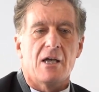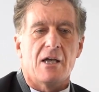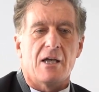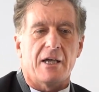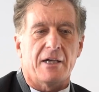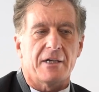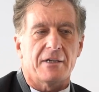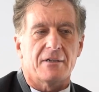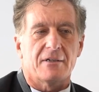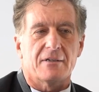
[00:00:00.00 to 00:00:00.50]

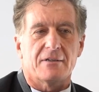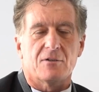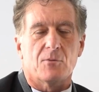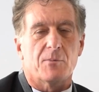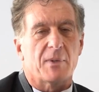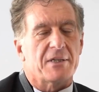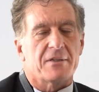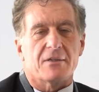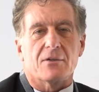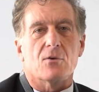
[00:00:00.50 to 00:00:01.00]
And
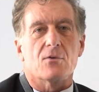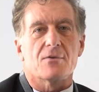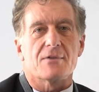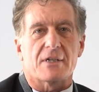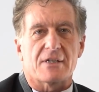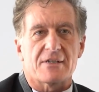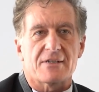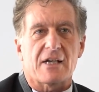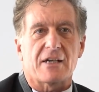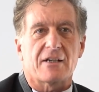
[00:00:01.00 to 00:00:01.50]
nobody knows
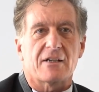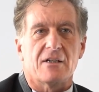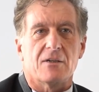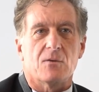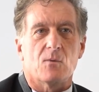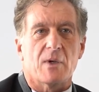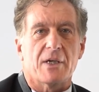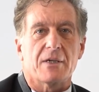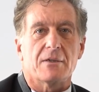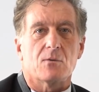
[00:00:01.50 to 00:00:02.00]
exactly
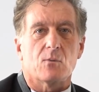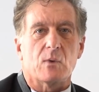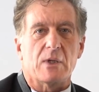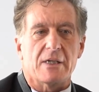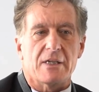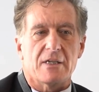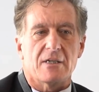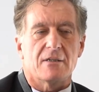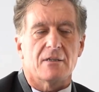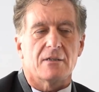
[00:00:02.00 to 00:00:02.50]
where it will
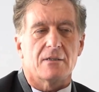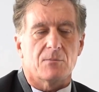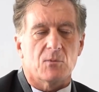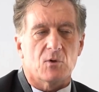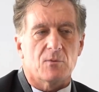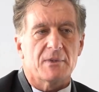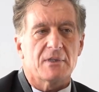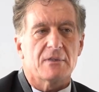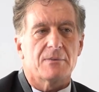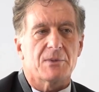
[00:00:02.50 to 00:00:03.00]
lead at the
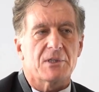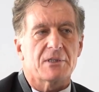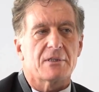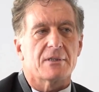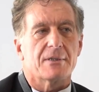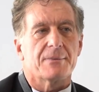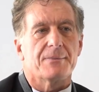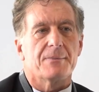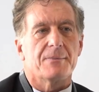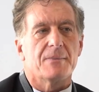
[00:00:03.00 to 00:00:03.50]
moment. But
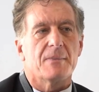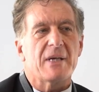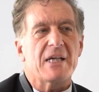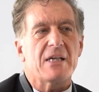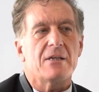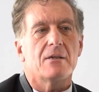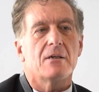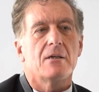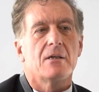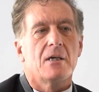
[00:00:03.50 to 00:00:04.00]
the
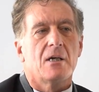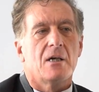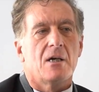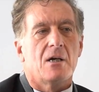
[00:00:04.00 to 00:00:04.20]
main